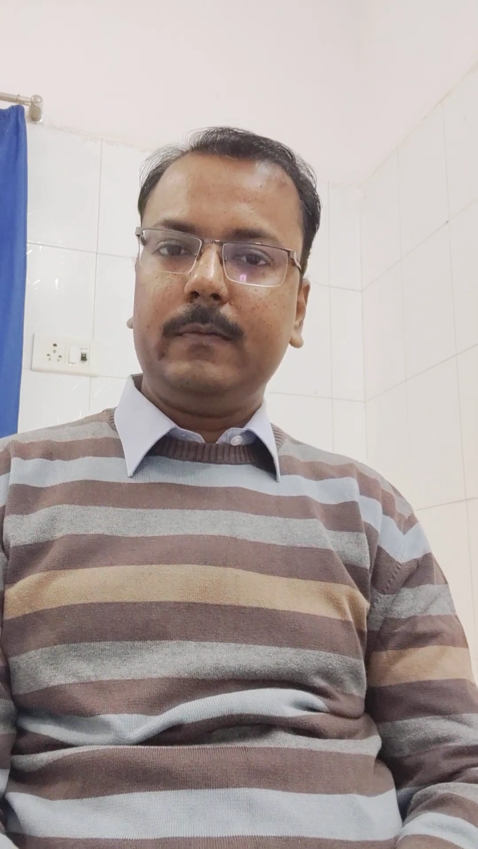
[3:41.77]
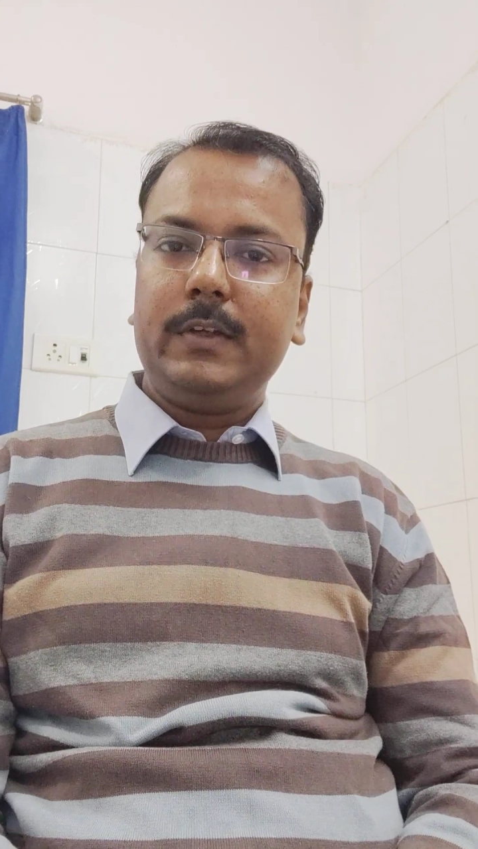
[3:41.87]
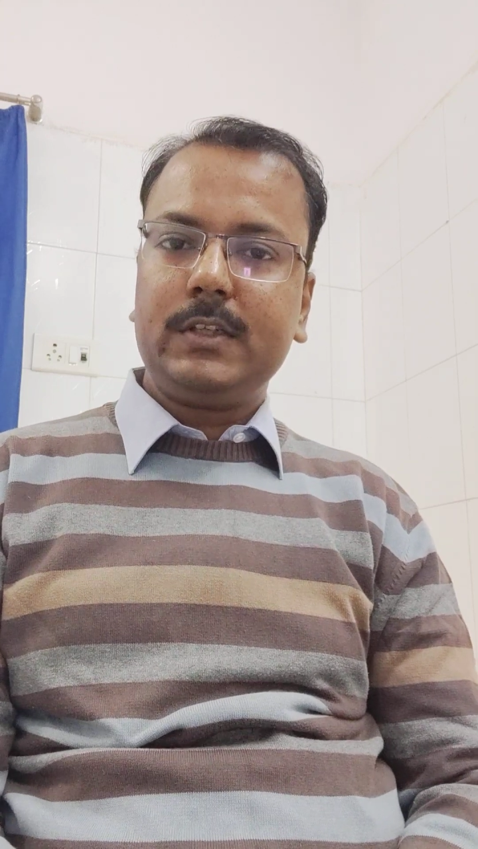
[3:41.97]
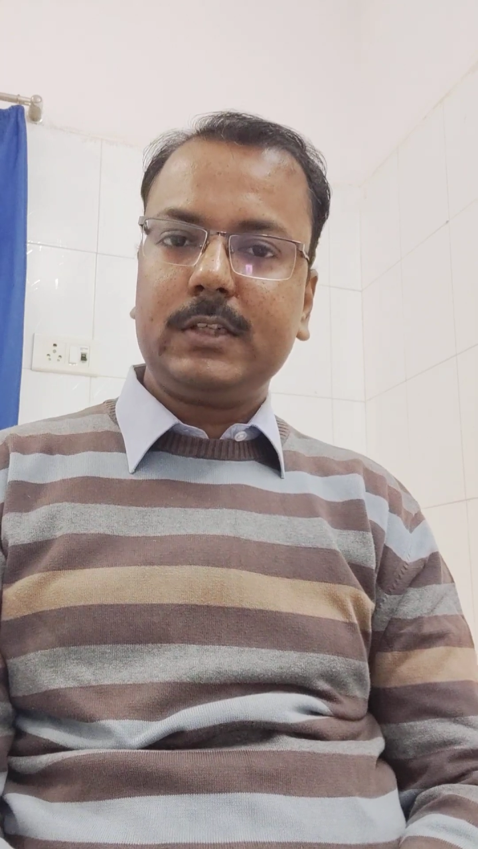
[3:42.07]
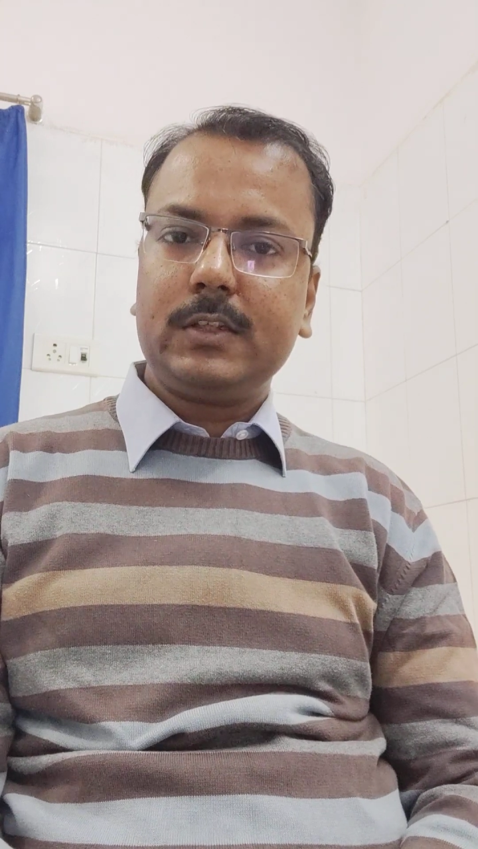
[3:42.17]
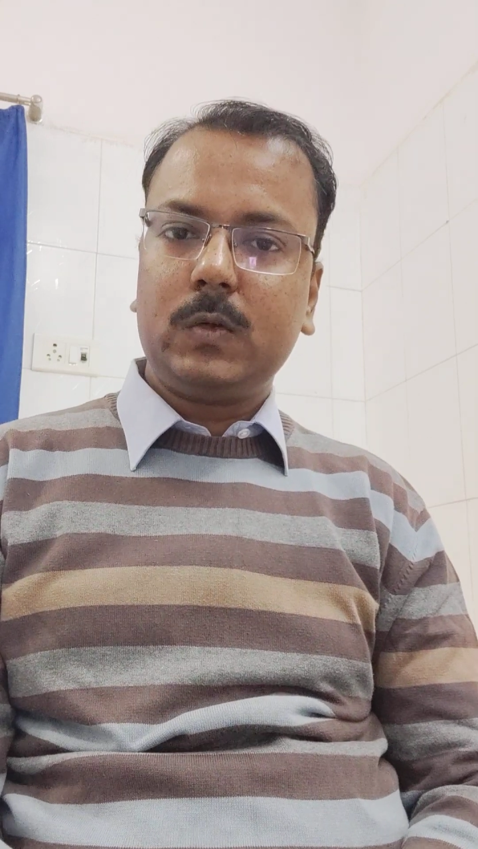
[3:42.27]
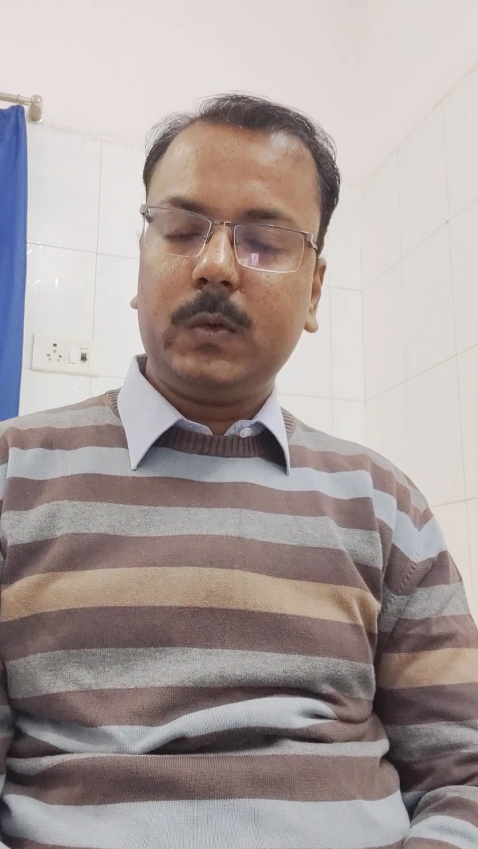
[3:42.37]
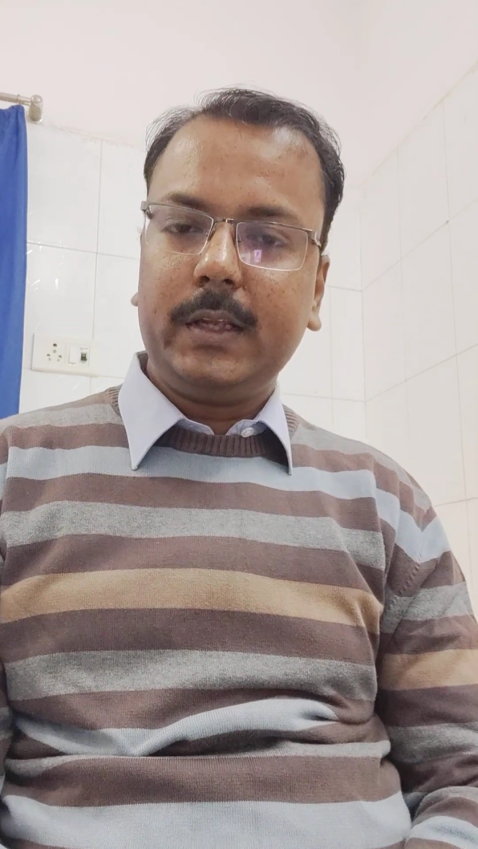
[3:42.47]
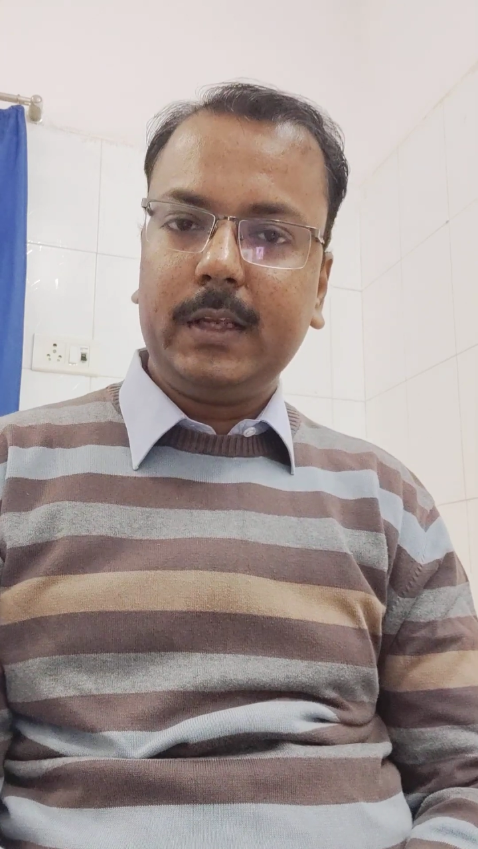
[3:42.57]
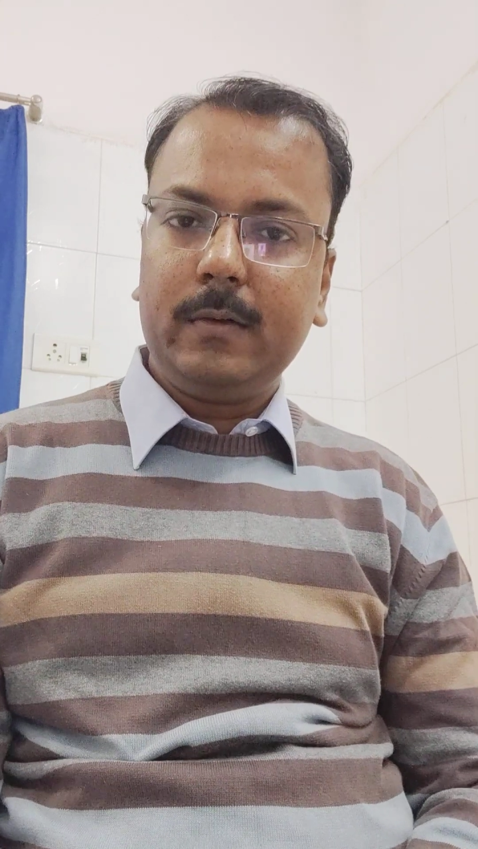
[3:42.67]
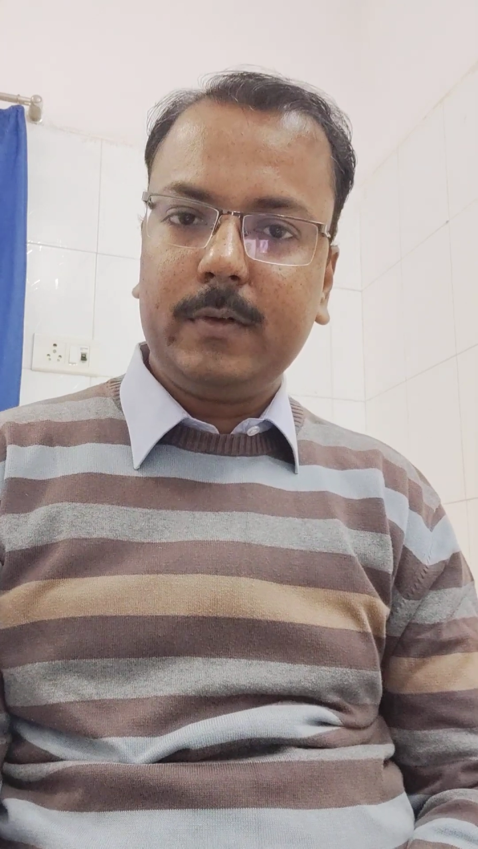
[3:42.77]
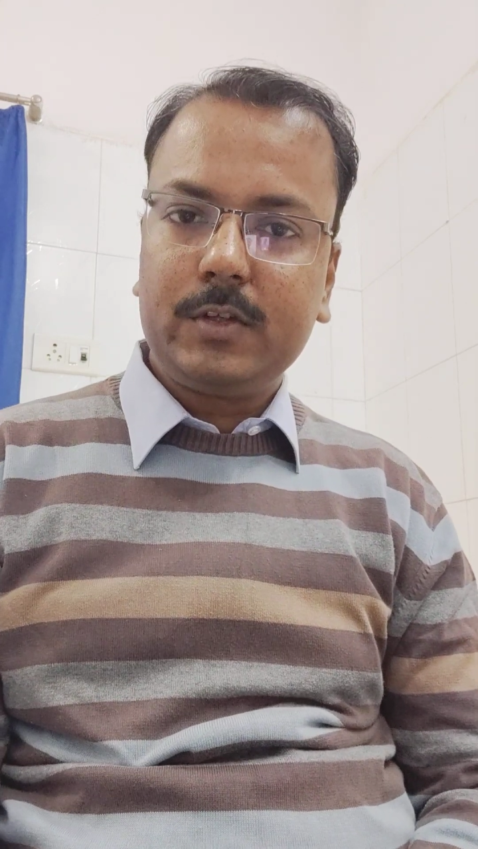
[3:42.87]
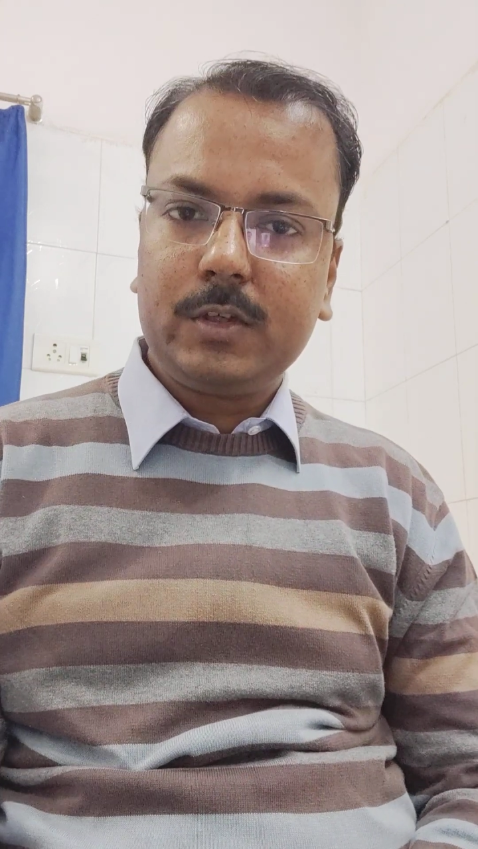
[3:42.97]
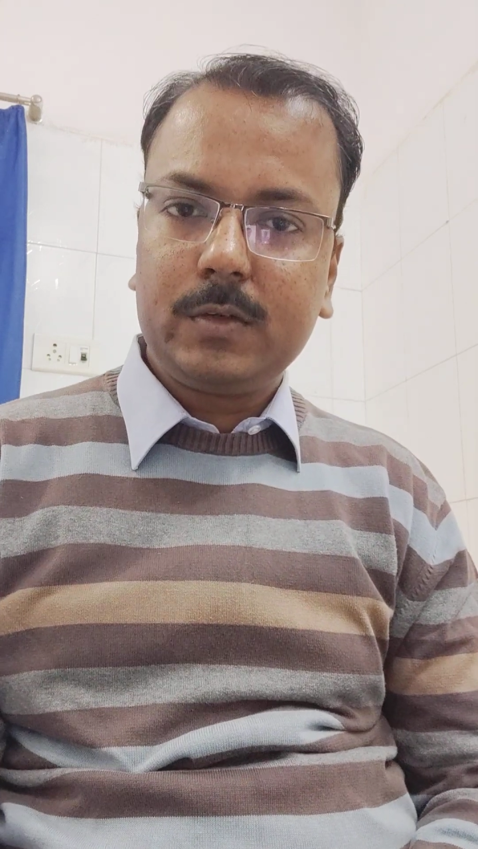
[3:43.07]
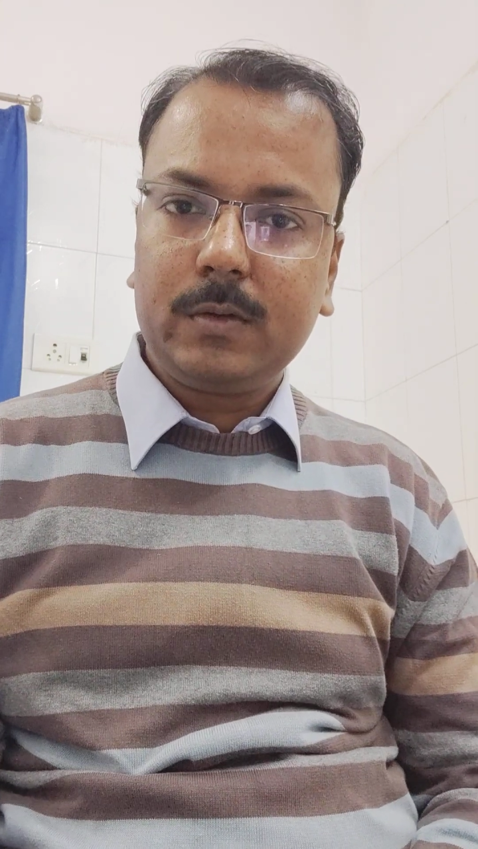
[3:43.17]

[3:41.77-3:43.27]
which is scoring and which